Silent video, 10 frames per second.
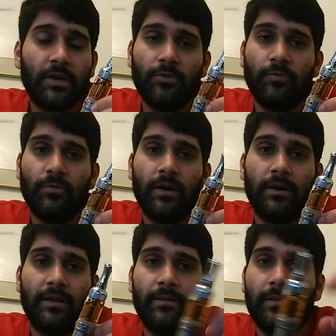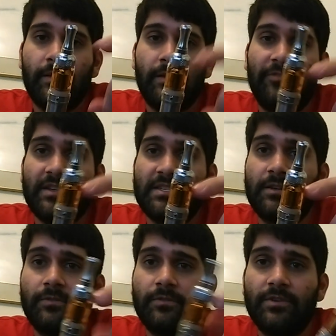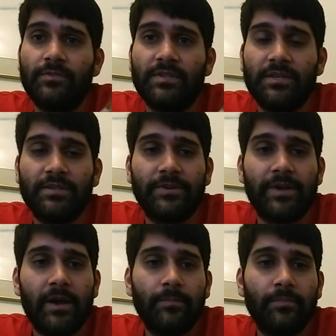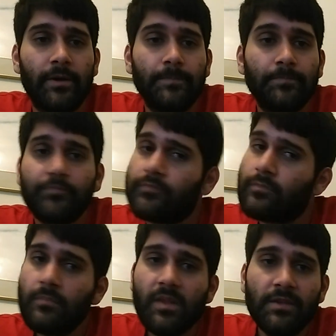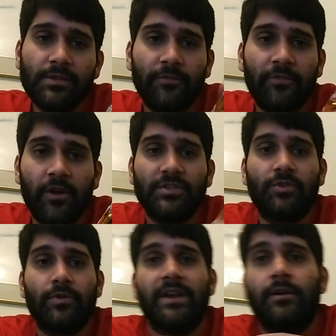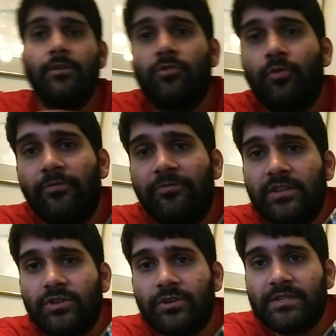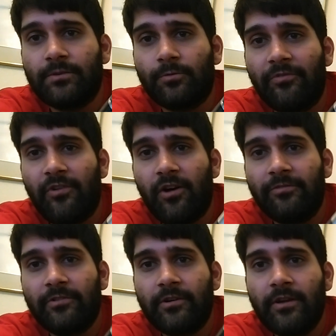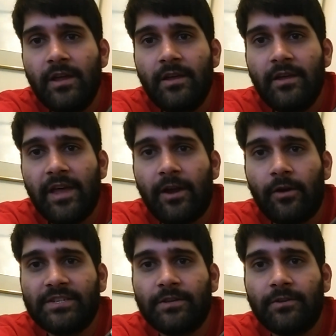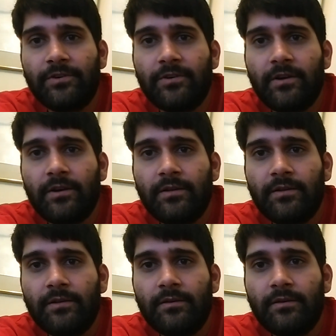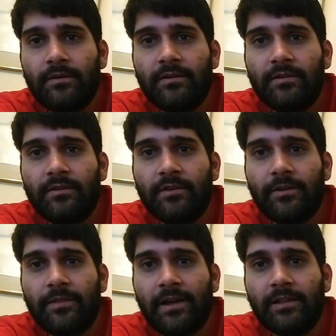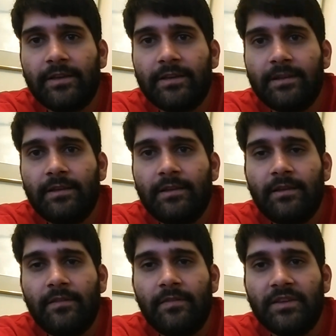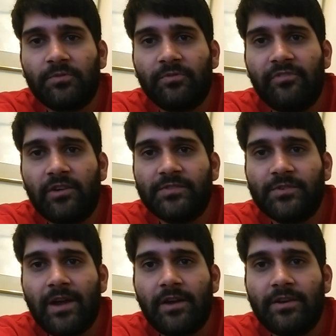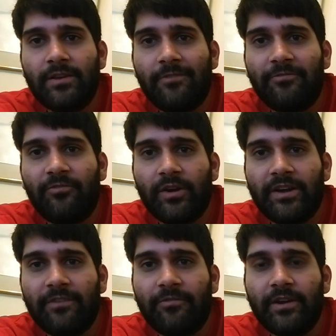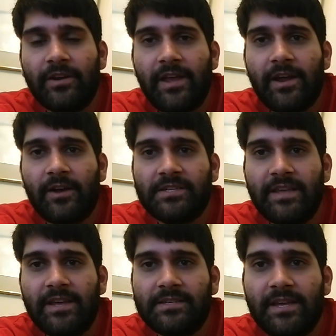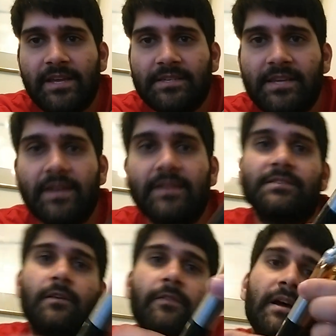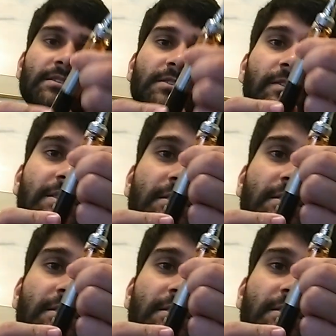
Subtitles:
you if I still use this or not, but so far it's great. Another cool feature is the revolver air cylinder. You can hear that clicking. This revolves around, and you have 4 different air intake settings on that, so that's